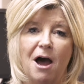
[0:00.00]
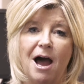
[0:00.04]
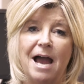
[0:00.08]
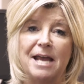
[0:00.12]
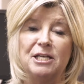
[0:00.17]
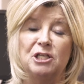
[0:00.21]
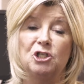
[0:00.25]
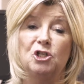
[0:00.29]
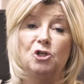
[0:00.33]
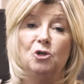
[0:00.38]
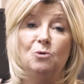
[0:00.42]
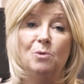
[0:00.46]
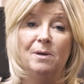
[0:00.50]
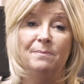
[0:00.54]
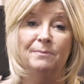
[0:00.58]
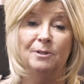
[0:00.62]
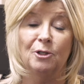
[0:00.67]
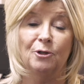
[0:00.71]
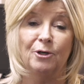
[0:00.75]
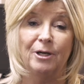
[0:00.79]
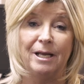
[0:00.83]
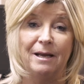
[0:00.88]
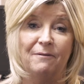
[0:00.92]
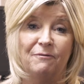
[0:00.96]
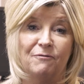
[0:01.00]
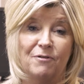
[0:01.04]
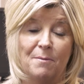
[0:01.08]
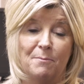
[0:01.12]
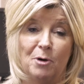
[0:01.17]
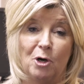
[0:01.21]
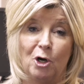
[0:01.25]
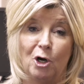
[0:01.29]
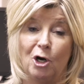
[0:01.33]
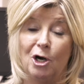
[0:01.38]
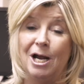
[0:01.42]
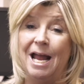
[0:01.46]
I too am learning
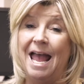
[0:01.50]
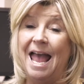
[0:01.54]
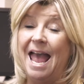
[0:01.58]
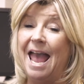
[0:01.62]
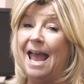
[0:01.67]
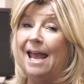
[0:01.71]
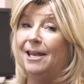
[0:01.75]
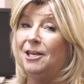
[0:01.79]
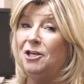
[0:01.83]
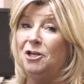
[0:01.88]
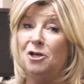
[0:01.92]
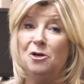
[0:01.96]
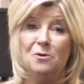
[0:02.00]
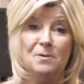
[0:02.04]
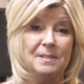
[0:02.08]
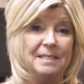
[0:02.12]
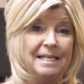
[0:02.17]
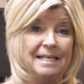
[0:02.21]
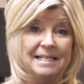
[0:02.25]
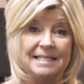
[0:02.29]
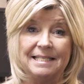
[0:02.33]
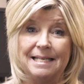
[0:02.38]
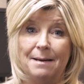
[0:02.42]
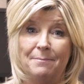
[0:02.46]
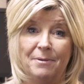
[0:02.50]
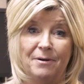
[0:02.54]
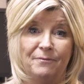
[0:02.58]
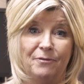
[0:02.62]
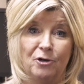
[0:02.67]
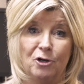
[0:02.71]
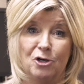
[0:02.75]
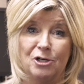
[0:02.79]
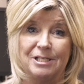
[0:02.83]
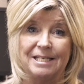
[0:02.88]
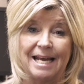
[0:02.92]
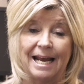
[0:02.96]
from her and using some
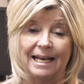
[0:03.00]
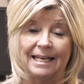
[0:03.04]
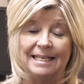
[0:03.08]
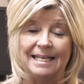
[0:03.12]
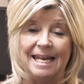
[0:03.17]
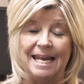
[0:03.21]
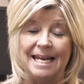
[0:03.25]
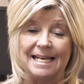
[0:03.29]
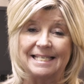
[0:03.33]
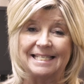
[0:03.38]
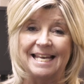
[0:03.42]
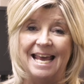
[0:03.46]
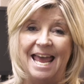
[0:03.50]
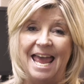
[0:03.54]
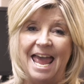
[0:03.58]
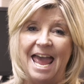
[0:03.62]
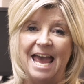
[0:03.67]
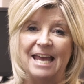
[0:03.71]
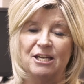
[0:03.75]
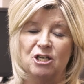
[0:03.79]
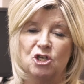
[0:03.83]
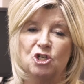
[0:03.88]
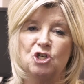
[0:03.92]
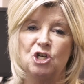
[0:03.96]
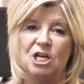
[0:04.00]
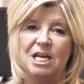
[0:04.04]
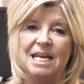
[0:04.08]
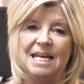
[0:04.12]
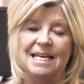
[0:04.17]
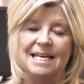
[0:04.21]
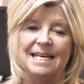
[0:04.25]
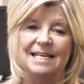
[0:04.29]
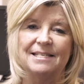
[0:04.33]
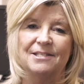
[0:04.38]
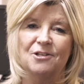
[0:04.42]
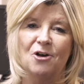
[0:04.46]
of her techniques, and
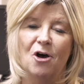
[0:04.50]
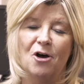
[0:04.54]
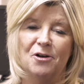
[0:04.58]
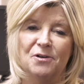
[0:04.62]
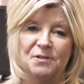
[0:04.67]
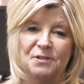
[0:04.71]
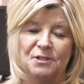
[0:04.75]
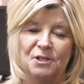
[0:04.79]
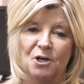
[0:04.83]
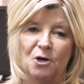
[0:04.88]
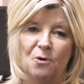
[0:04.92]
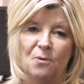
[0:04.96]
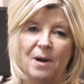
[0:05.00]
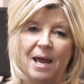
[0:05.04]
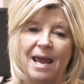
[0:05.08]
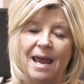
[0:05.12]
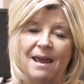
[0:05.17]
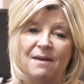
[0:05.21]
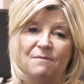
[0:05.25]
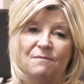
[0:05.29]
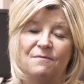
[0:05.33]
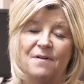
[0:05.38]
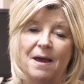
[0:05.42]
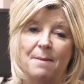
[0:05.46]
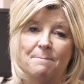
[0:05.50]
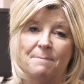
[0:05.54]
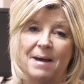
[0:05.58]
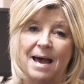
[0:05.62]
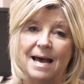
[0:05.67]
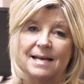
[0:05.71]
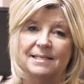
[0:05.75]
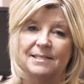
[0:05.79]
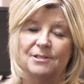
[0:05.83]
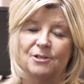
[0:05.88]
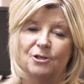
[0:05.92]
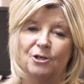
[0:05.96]
she is also a
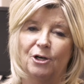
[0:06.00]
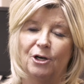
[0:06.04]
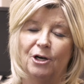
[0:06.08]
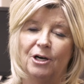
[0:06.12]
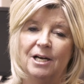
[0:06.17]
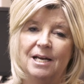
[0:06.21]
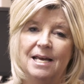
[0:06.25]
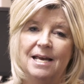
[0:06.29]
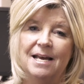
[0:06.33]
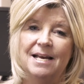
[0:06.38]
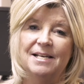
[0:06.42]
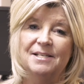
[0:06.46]
FAMbassador.